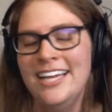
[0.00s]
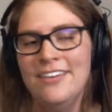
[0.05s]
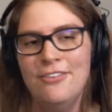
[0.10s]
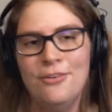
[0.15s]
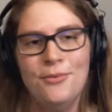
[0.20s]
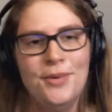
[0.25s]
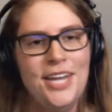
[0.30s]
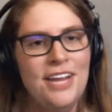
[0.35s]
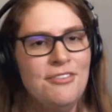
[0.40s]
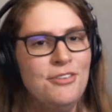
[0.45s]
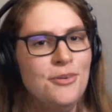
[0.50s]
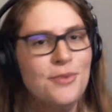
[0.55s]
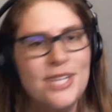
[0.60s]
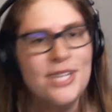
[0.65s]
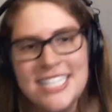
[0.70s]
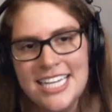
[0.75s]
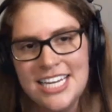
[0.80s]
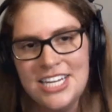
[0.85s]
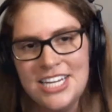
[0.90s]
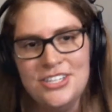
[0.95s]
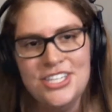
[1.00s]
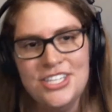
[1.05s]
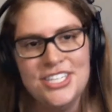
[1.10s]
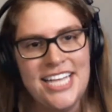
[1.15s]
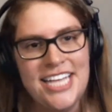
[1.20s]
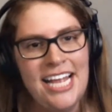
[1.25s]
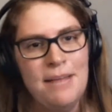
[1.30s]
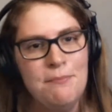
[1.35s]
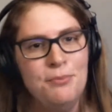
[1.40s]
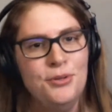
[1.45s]
for whatever reason, you
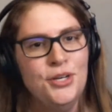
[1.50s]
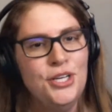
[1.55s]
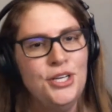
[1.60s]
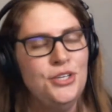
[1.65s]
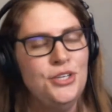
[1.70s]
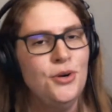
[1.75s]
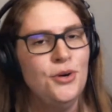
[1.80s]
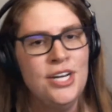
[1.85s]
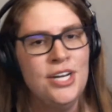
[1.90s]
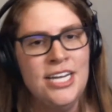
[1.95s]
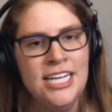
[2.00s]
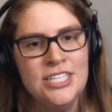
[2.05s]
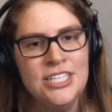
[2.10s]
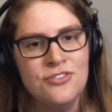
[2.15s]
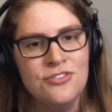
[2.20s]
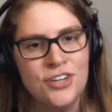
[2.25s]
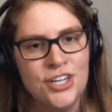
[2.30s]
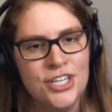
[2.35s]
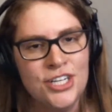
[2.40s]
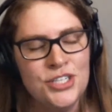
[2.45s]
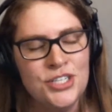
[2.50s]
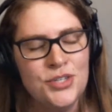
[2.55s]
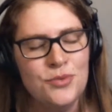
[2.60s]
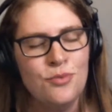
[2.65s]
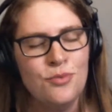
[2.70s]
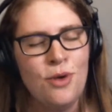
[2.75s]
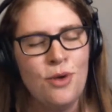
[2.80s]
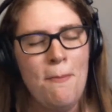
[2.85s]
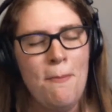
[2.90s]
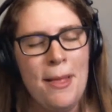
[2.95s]
just can't put your needs first,
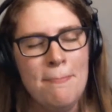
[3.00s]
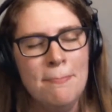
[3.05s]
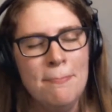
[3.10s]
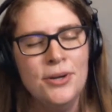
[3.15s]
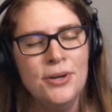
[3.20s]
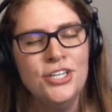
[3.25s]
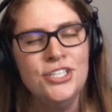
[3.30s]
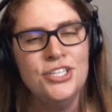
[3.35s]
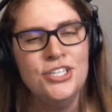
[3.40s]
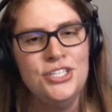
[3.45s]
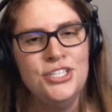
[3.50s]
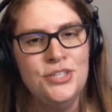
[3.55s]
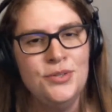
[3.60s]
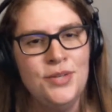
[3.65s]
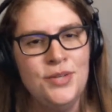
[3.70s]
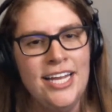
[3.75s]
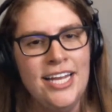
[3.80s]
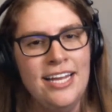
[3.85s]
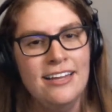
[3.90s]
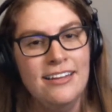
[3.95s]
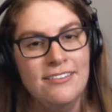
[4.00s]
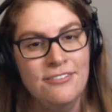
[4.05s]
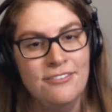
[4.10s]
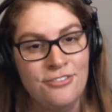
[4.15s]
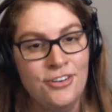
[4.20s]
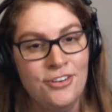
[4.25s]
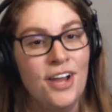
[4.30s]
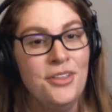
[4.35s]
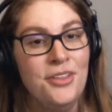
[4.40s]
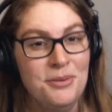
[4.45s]
remember to do it
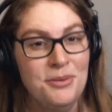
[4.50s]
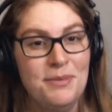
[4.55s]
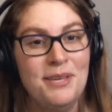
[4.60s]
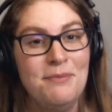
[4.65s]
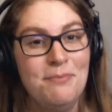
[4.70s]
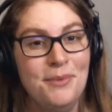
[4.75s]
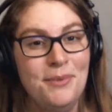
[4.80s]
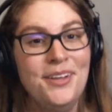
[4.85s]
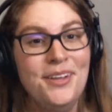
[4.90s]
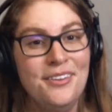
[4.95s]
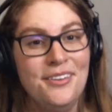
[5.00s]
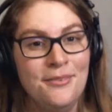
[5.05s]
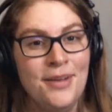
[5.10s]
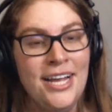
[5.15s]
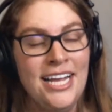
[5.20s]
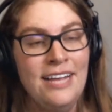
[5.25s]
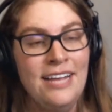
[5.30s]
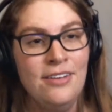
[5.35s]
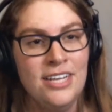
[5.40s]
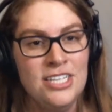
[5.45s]
for other people, right?